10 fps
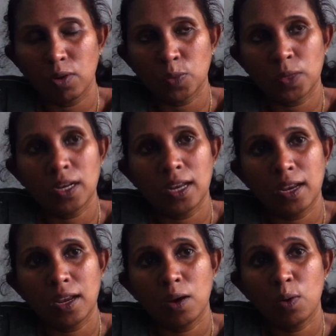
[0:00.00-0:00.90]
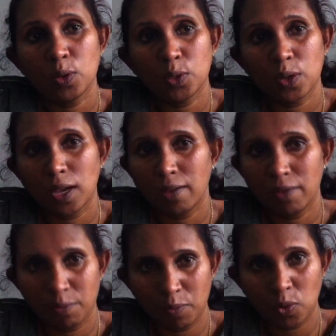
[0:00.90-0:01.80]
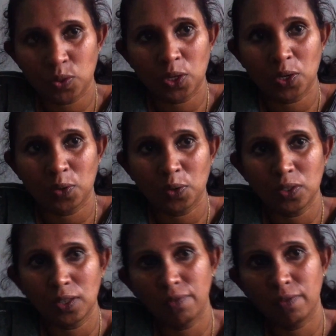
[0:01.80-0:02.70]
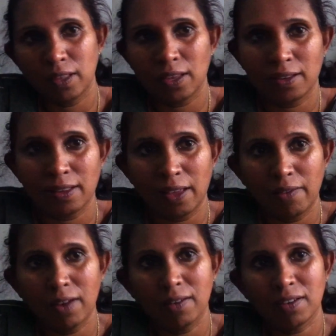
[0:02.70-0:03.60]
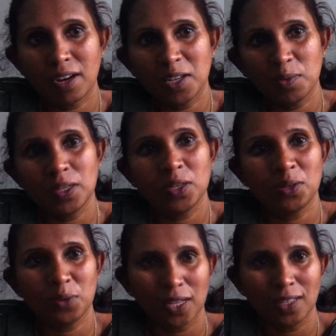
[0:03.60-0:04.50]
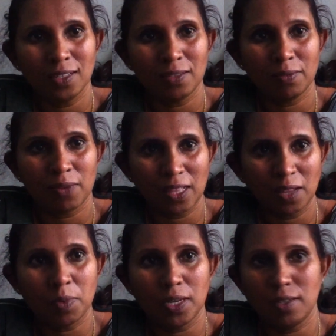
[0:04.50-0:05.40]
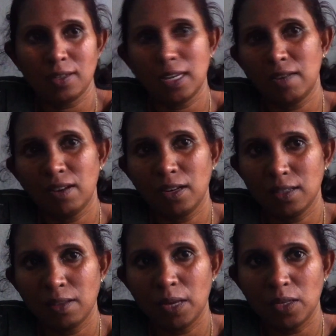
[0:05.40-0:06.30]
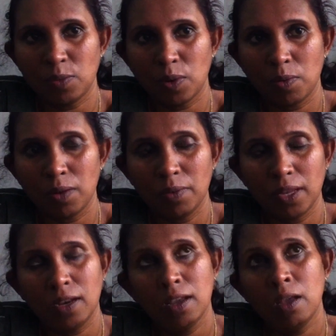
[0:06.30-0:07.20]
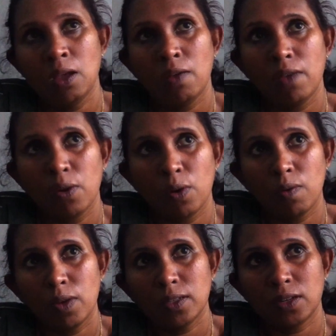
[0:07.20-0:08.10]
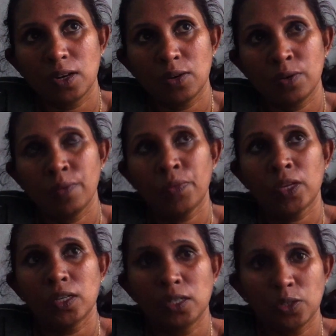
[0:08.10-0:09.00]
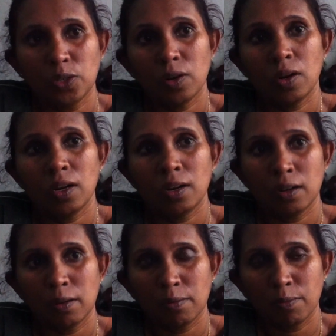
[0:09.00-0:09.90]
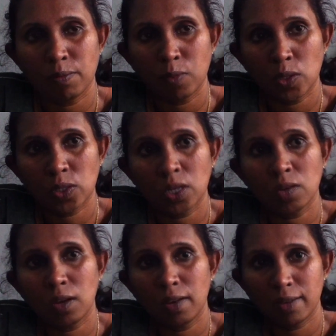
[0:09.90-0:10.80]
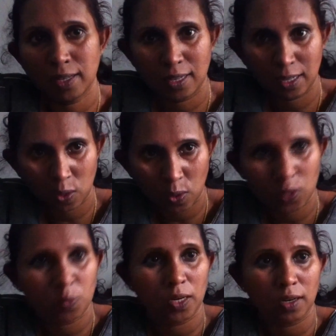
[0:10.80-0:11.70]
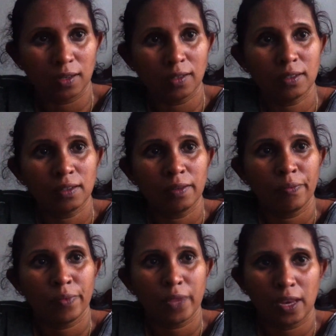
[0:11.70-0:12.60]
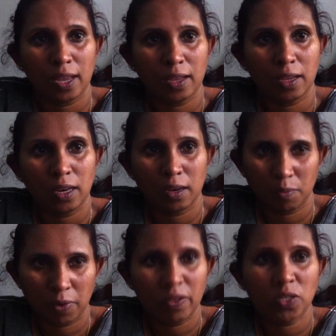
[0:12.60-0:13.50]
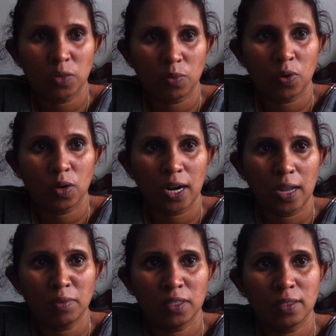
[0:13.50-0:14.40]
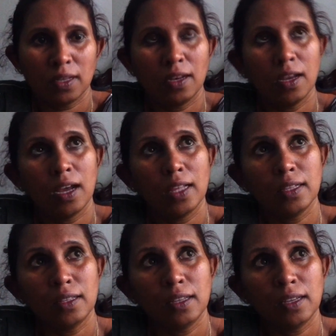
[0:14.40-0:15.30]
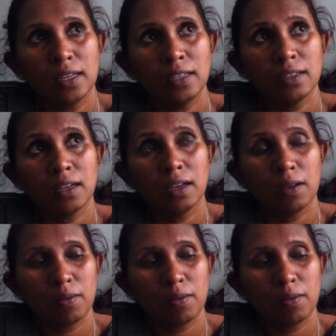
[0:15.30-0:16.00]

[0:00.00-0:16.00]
hospital area also have mosquitoes. If they will transmit it to other patients, that one is the major problem. Then we always try to control mosquito levels in the hospitals in prevention programs. Then other thing is